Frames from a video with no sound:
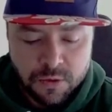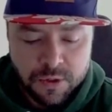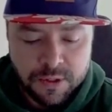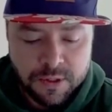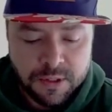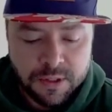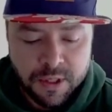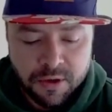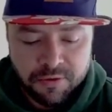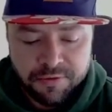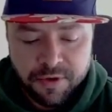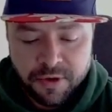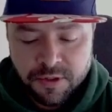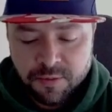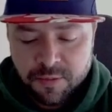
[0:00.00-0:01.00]
So this is our
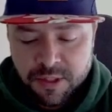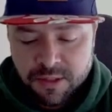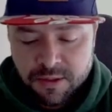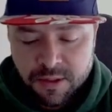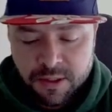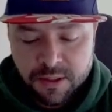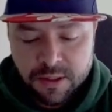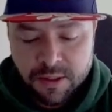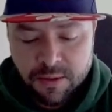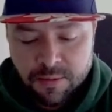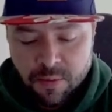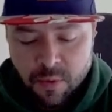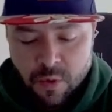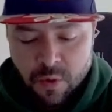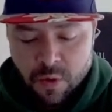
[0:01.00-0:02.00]
first mythic.
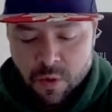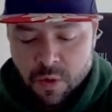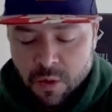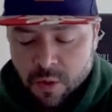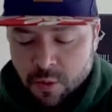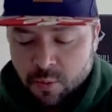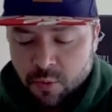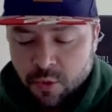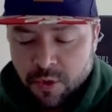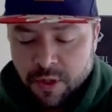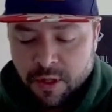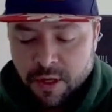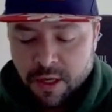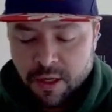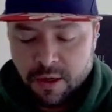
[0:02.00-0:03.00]
Put
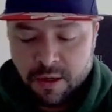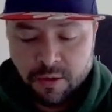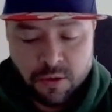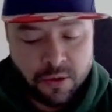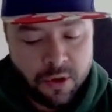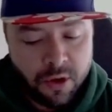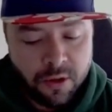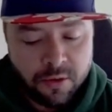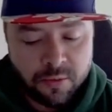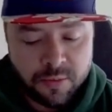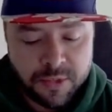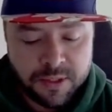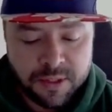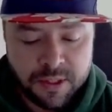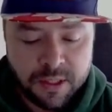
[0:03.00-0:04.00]
it here in another
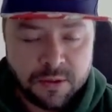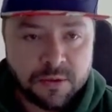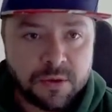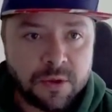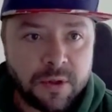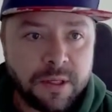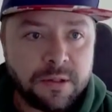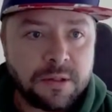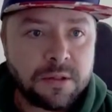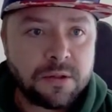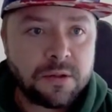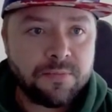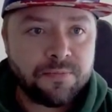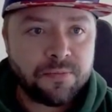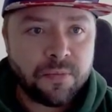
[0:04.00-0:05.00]
mythic, so
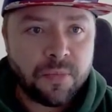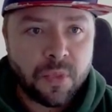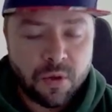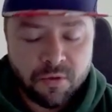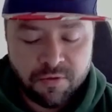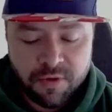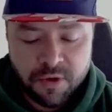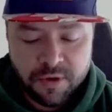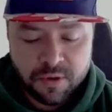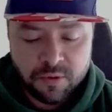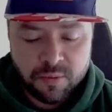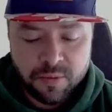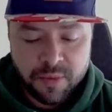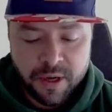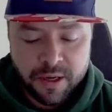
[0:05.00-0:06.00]
that's a very
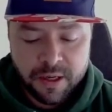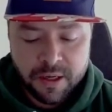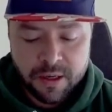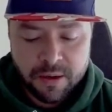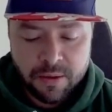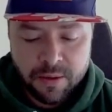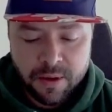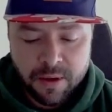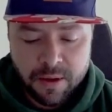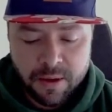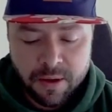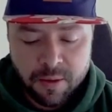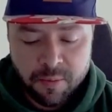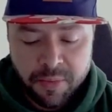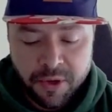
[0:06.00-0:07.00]
good pack.
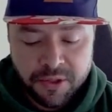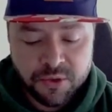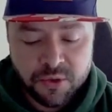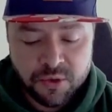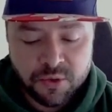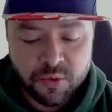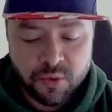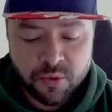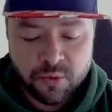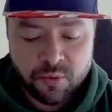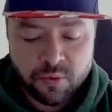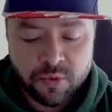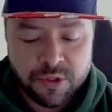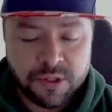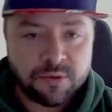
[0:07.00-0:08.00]
Buster Sword,
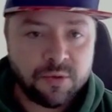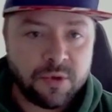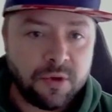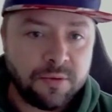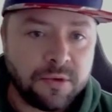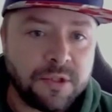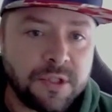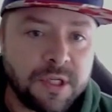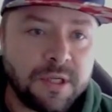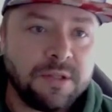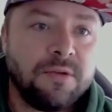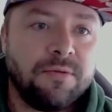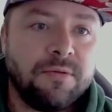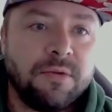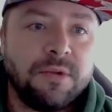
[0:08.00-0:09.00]
which is one of the
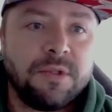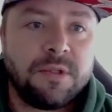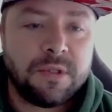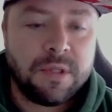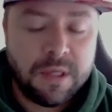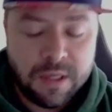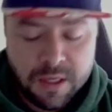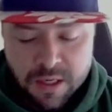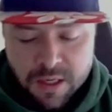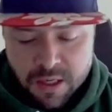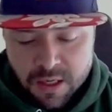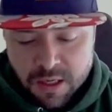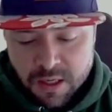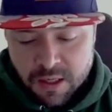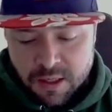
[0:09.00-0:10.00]
chests of
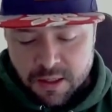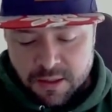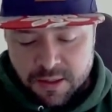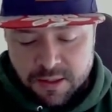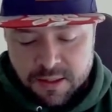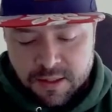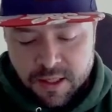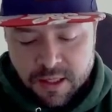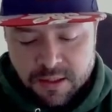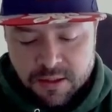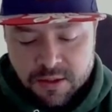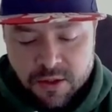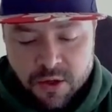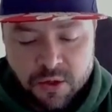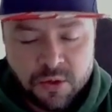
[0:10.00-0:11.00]
this set.
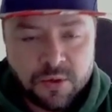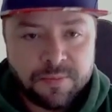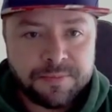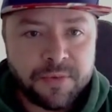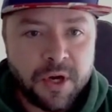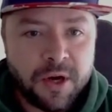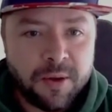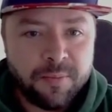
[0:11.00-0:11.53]
So